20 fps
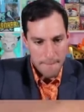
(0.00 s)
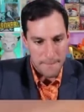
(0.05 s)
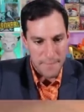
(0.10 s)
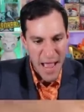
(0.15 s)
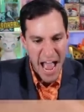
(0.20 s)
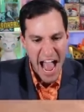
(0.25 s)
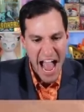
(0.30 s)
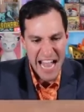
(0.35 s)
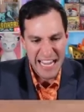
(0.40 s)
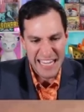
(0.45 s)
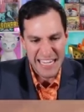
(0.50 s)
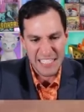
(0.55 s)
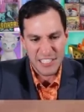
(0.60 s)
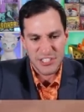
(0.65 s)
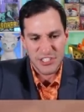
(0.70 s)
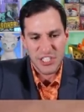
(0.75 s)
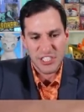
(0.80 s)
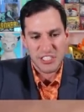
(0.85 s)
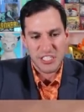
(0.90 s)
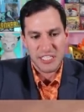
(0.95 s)
Back,
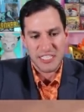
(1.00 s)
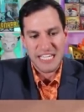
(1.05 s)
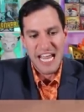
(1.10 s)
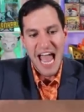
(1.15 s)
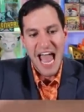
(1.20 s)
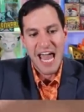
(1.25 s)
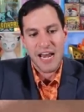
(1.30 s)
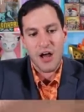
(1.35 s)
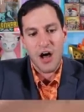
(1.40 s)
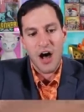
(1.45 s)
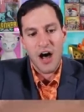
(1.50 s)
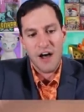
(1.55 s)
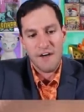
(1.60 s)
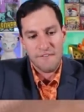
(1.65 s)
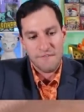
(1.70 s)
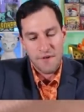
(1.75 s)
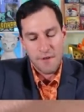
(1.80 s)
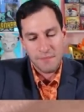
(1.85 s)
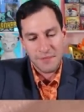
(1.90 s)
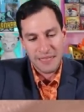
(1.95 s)
it's just a tad
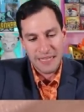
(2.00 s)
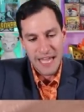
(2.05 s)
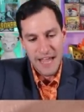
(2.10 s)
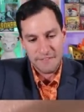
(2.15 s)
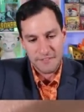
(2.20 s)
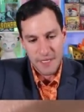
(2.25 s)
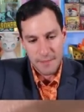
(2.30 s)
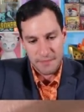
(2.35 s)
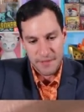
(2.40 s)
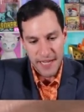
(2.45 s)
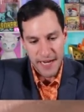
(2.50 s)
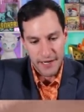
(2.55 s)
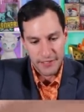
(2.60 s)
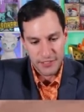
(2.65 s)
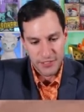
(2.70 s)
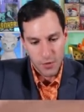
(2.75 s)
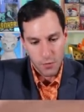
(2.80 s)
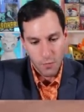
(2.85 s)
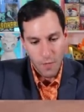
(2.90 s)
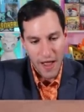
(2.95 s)
off from left up there
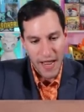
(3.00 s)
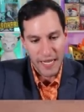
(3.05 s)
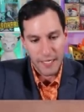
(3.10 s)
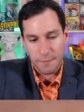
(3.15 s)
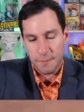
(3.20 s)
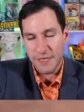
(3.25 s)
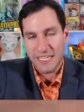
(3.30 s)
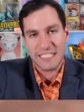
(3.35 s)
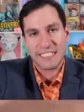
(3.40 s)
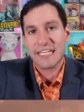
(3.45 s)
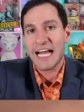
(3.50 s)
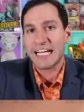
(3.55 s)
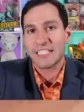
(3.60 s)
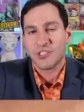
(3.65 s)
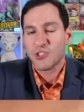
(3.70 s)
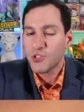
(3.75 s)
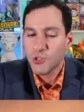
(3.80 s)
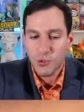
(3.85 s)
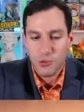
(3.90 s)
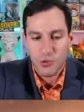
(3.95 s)
to right, but it's
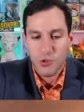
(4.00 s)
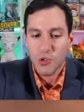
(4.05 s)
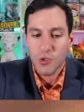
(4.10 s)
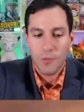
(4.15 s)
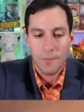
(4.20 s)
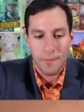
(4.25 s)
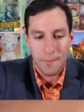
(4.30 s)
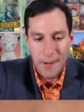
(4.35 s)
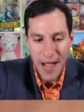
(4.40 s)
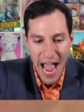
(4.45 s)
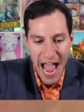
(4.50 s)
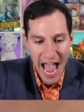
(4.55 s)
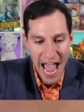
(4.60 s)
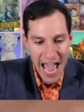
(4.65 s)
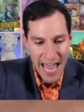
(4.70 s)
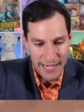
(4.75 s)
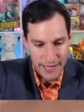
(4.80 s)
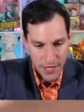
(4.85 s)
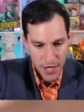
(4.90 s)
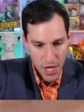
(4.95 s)
not too, too
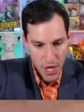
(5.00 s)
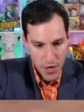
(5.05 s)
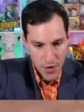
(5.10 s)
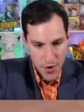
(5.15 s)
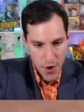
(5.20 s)
bad.